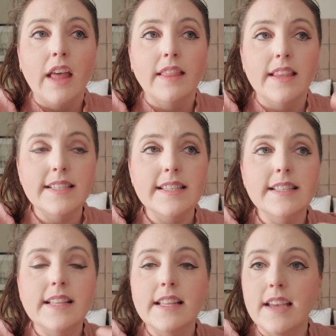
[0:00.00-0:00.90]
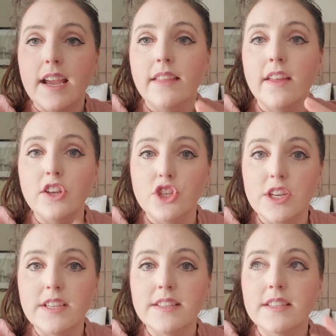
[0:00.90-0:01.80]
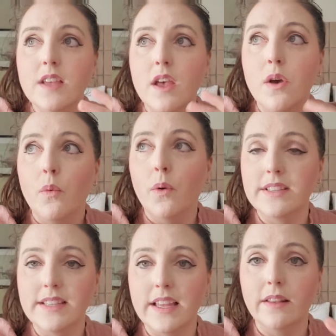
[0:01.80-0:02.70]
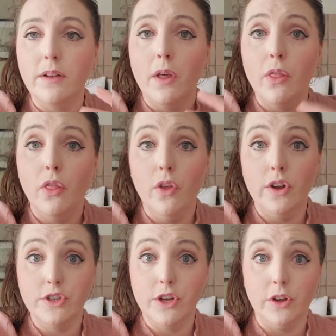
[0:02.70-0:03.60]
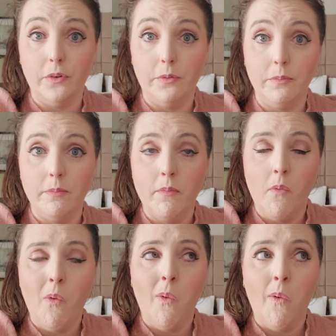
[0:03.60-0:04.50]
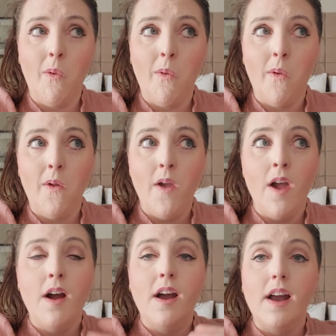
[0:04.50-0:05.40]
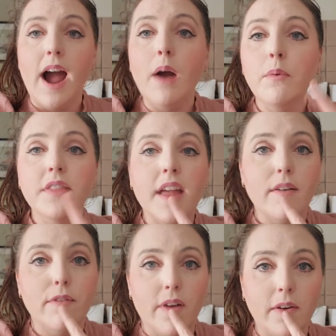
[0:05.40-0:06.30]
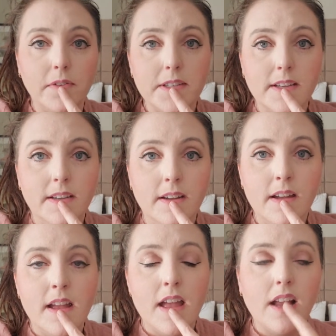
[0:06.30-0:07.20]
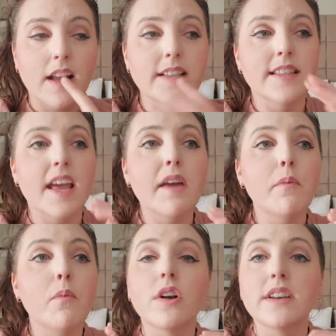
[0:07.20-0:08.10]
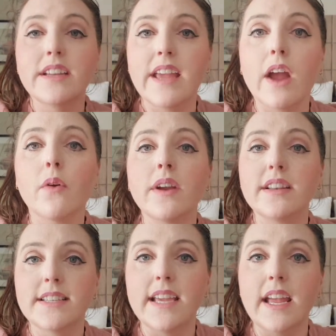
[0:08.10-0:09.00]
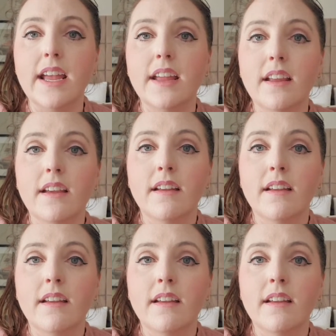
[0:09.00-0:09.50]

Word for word: This is the day that Jesus was in the tomb. How would they have felt? Because they weren't guaranteed